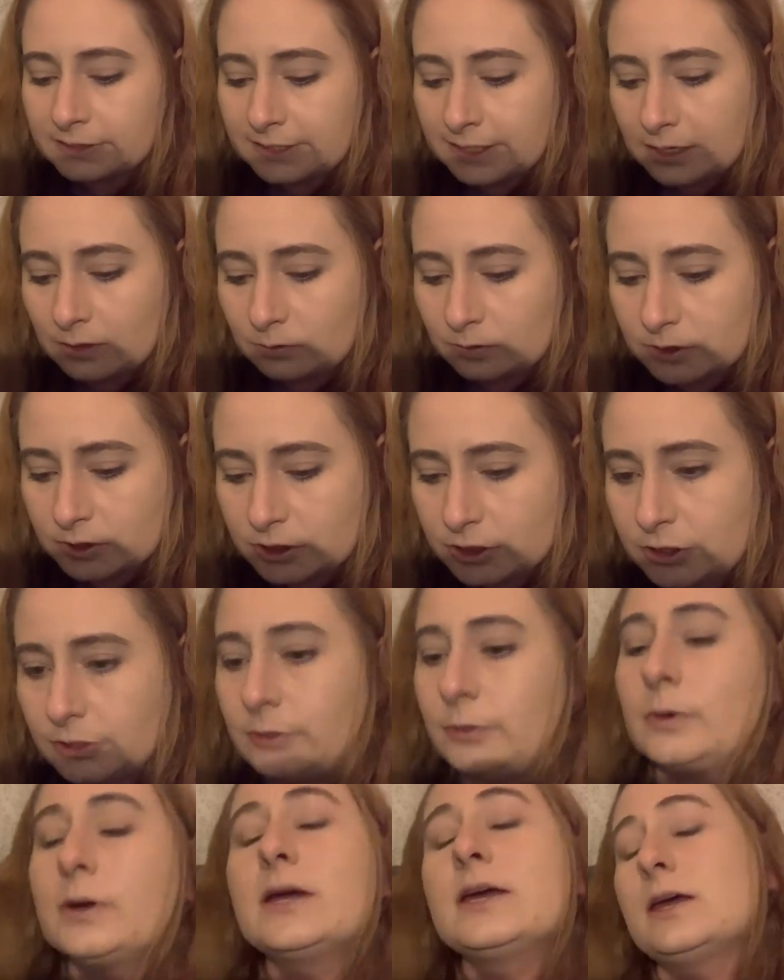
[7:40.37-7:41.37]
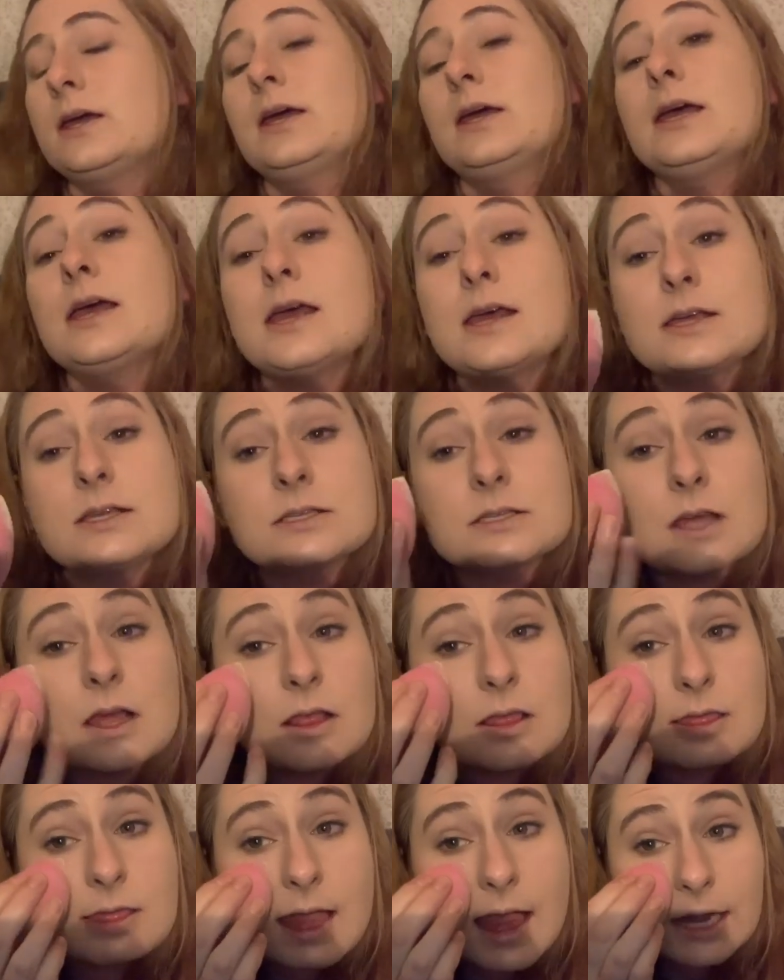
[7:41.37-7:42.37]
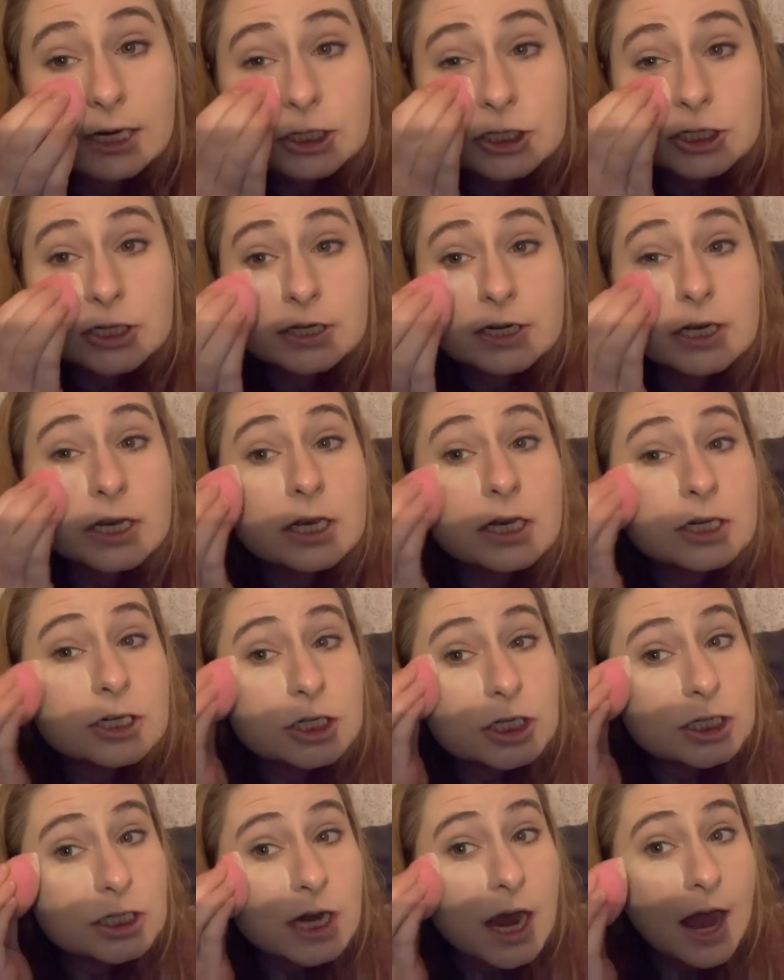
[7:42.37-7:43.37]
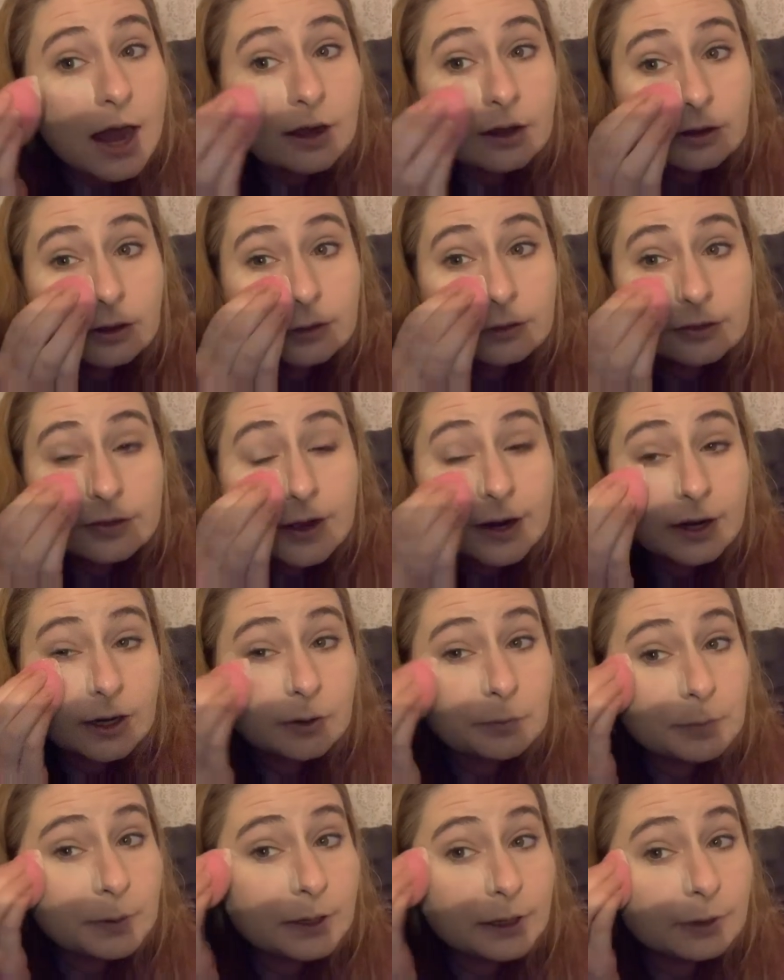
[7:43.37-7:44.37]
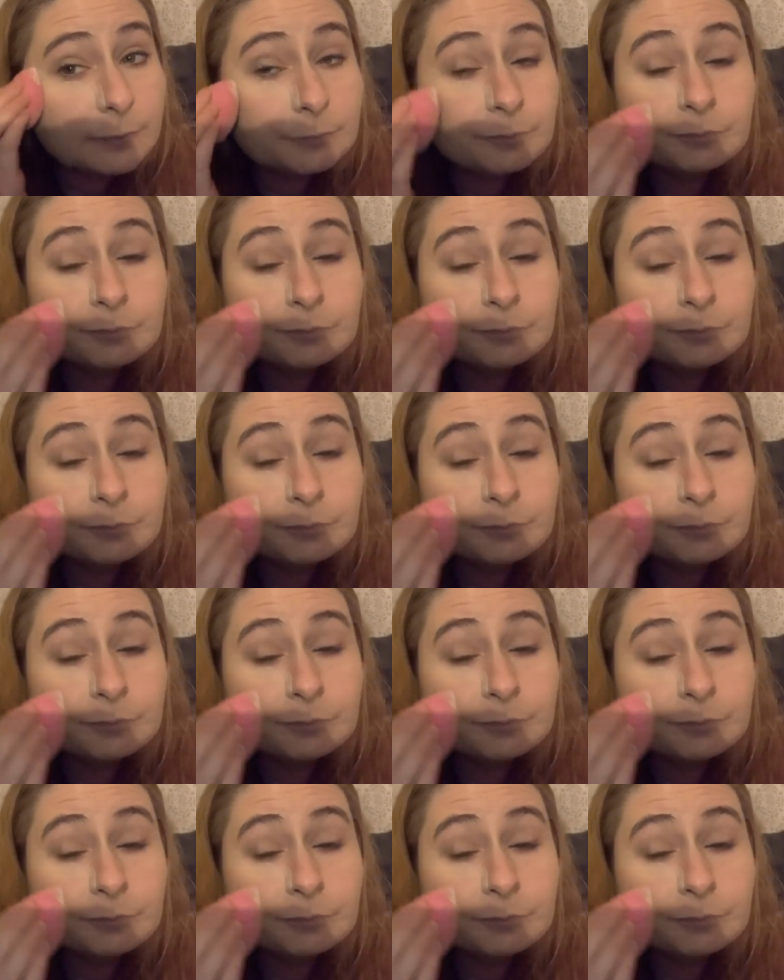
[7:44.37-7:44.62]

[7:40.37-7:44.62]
they would do is electric shock therapy,